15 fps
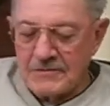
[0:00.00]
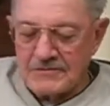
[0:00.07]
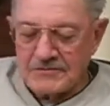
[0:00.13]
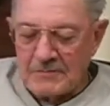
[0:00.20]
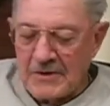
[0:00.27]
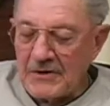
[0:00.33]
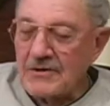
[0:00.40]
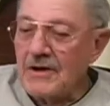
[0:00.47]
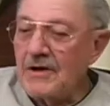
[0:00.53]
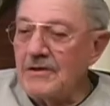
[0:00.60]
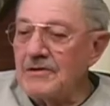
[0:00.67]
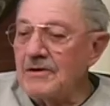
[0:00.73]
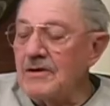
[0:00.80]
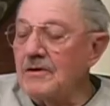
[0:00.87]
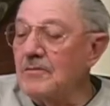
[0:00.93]
smart guy
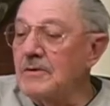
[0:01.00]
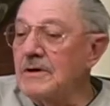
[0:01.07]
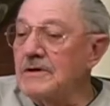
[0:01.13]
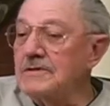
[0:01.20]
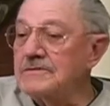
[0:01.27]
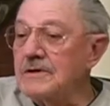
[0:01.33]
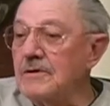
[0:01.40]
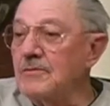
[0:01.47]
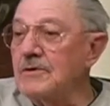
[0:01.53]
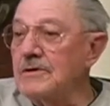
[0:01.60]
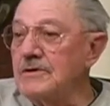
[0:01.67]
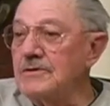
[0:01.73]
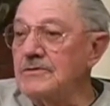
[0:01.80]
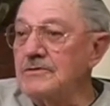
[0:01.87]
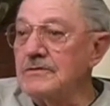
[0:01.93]
that I was, I went
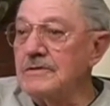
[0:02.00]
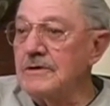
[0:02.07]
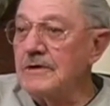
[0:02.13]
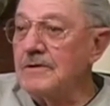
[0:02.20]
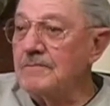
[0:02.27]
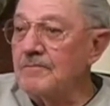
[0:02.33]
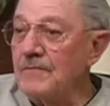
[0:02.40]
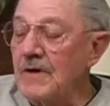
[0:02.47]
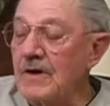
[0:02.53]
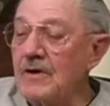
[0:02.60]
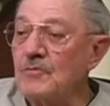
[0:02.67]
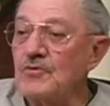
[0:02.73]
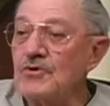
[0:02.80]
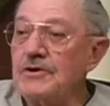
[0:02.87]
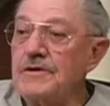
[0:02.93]
into the
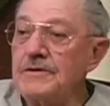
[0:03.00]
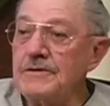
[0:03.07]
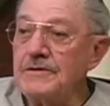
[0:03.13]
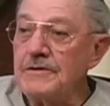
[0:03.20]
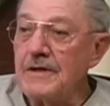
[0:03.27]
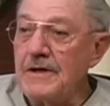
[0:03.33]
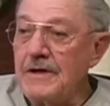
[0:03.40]
armory in the